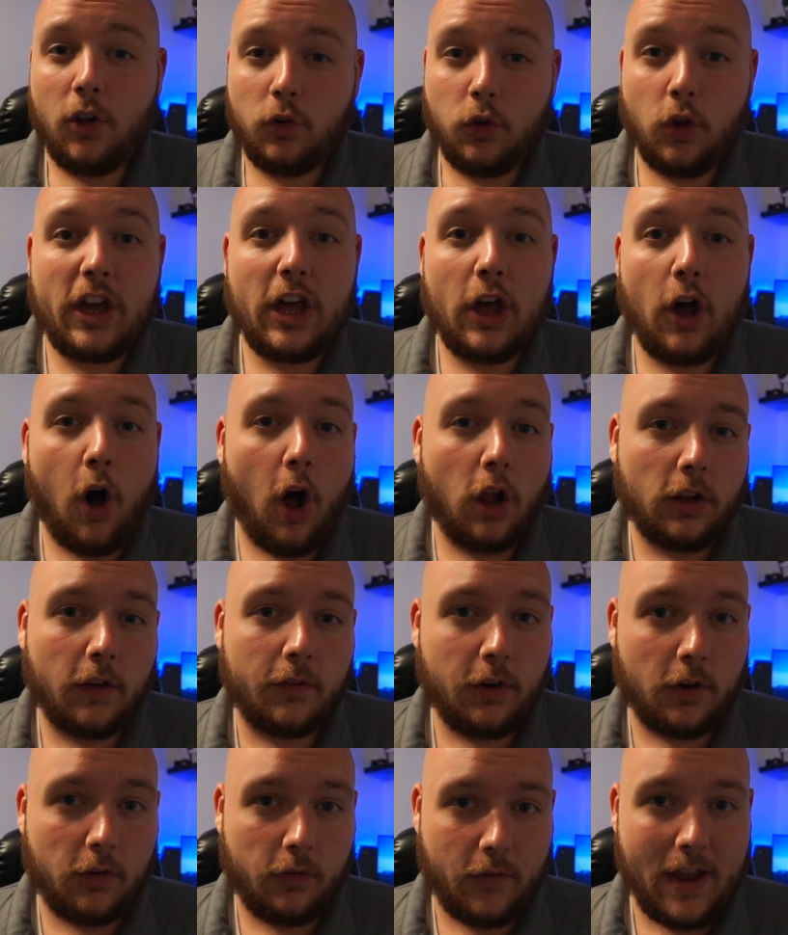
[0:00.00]
Look at all
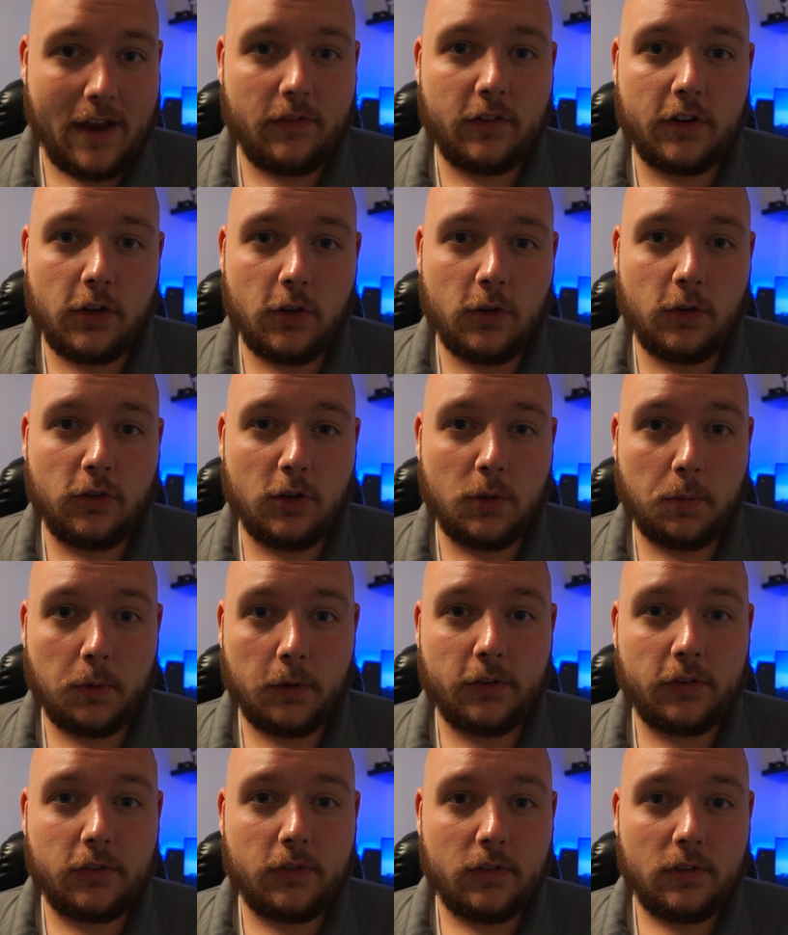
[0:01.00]
of your favorite
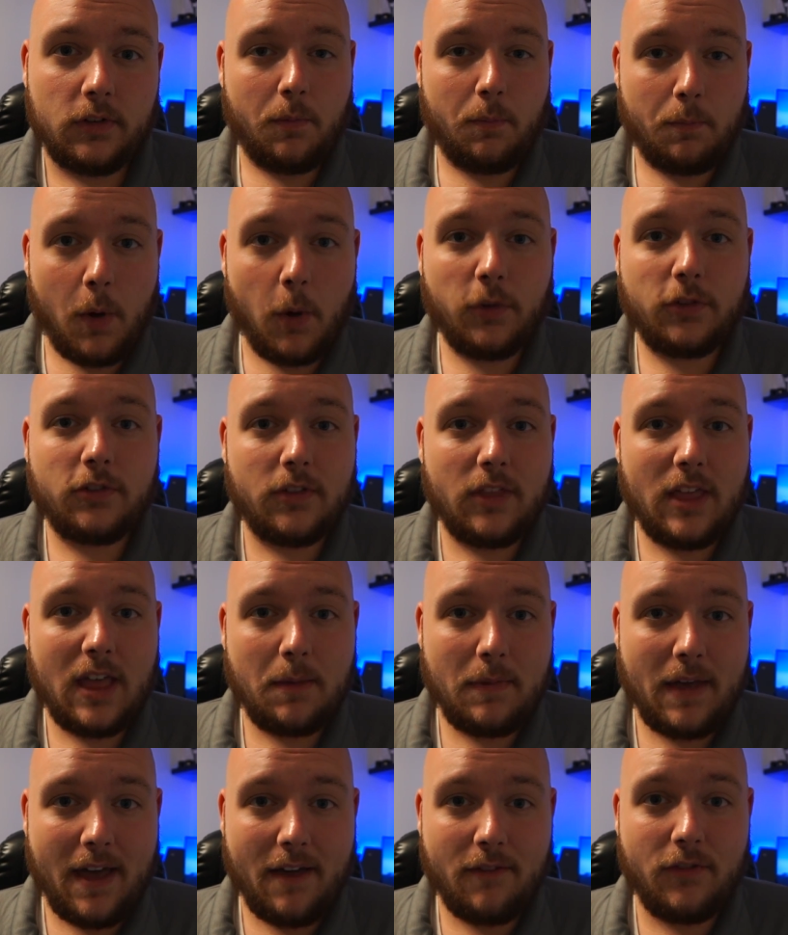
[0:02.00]
YouTubers. Most of
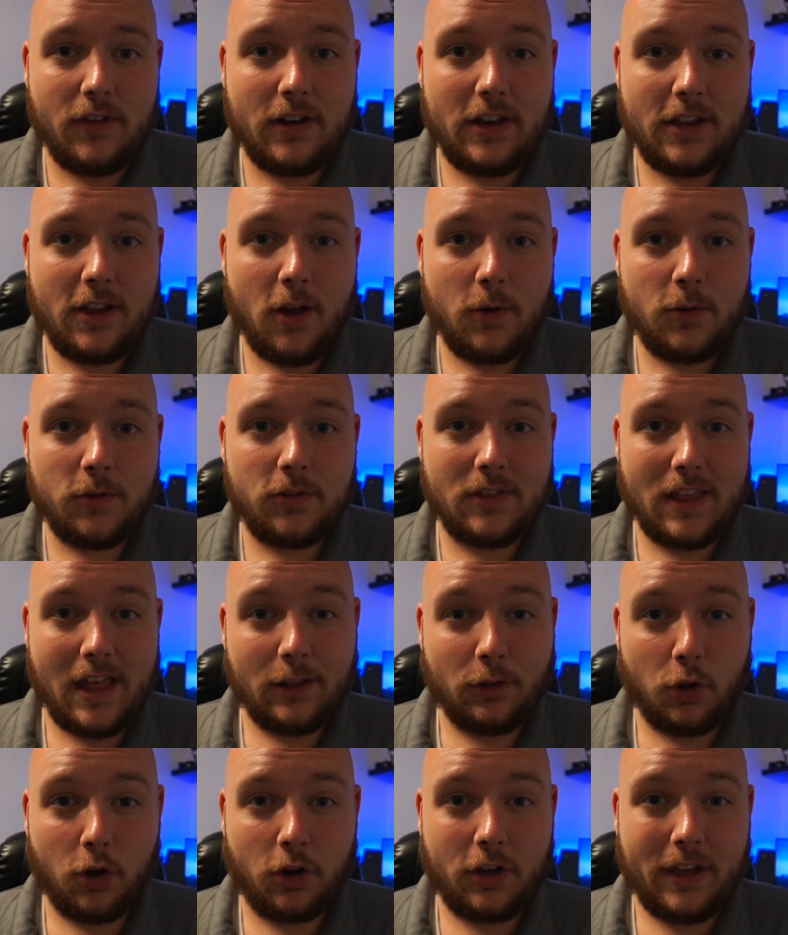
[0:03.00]
them have videos
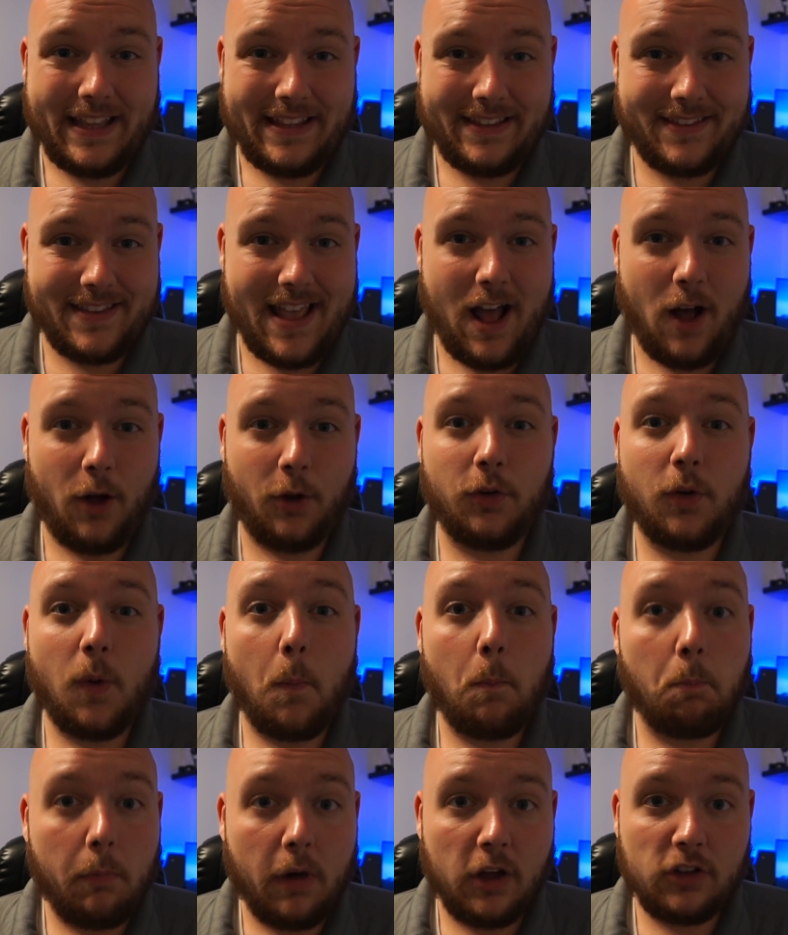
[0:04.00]
that look and sound
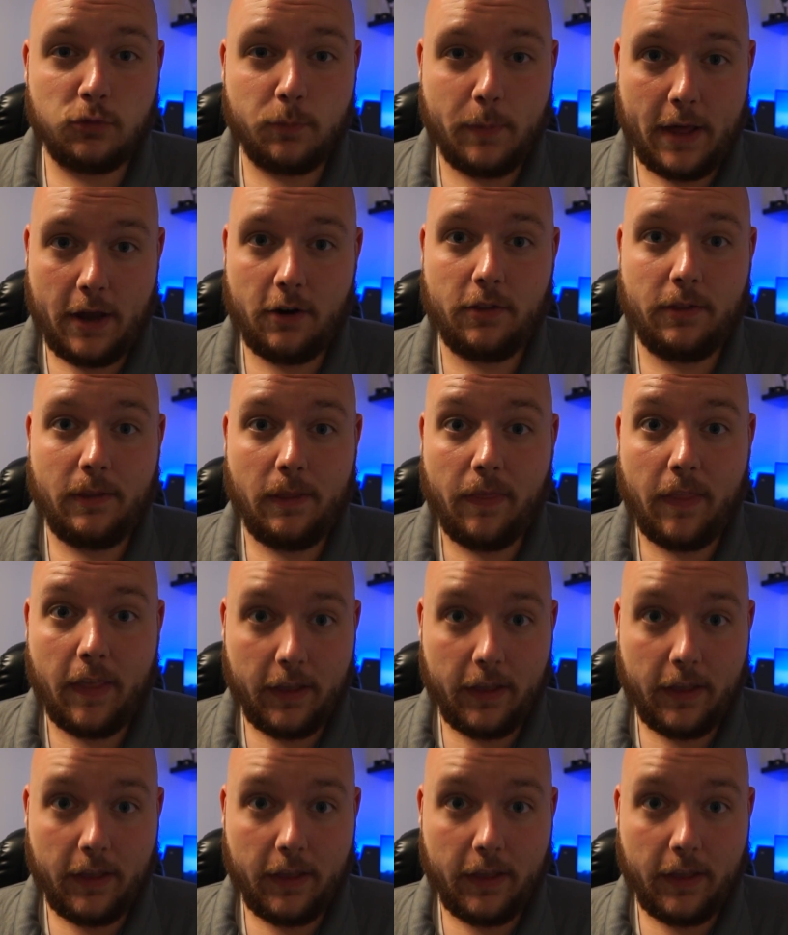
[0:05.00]
much better than